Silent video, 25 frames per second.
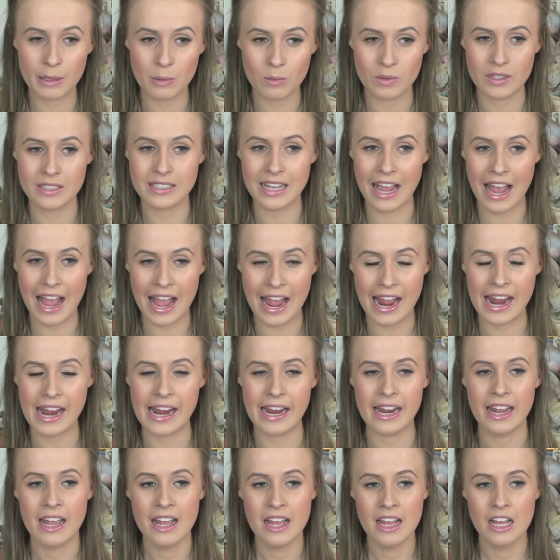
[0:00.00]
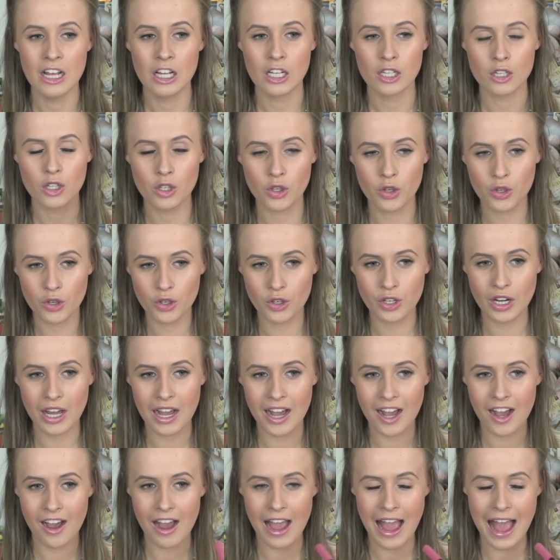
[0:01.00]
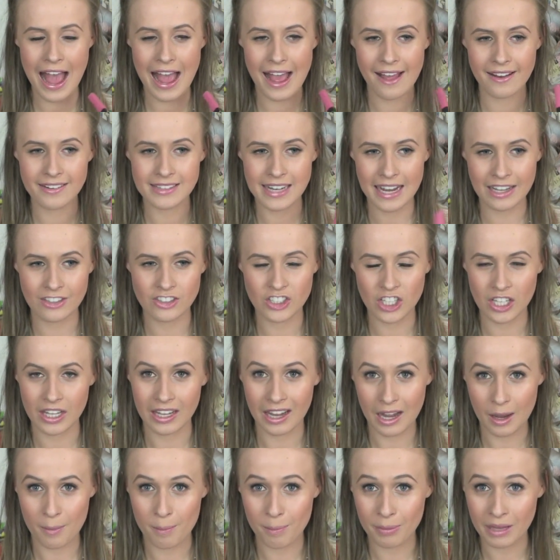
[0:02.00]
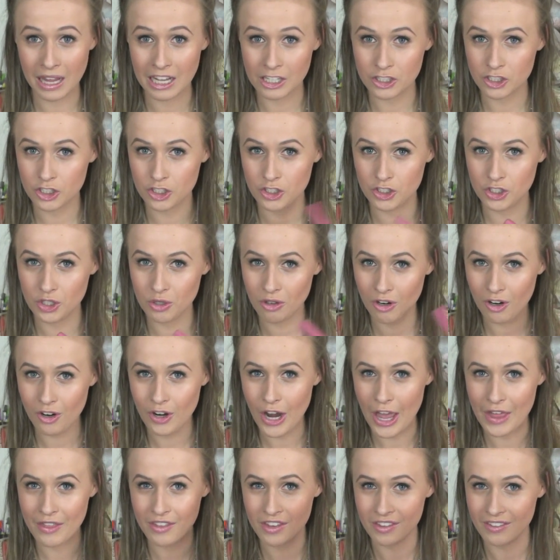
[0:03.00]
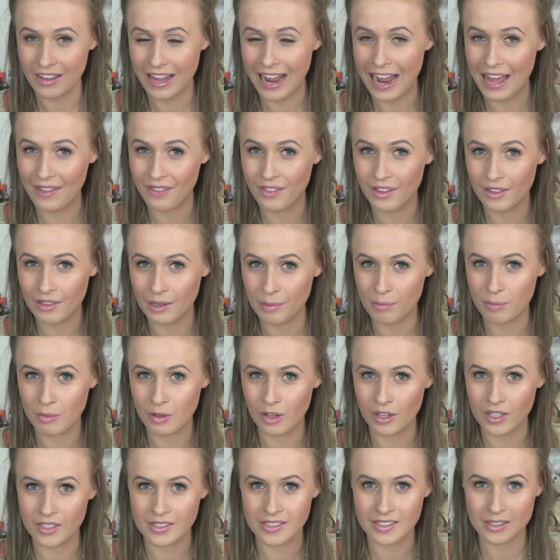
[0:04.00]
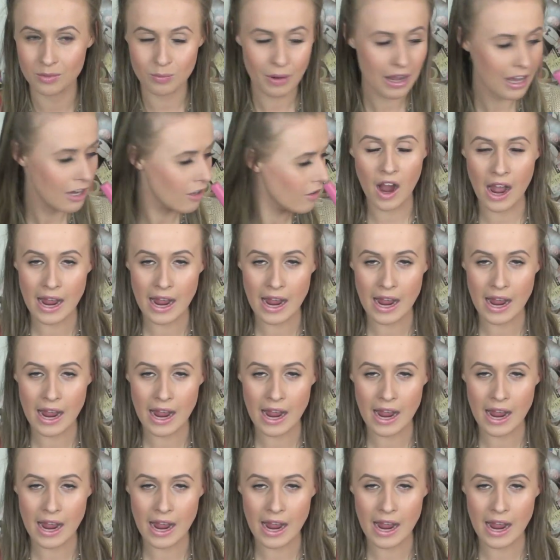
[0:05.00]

It was a Laguna and Angelica Blush Duo and then they had the lip gloss as well.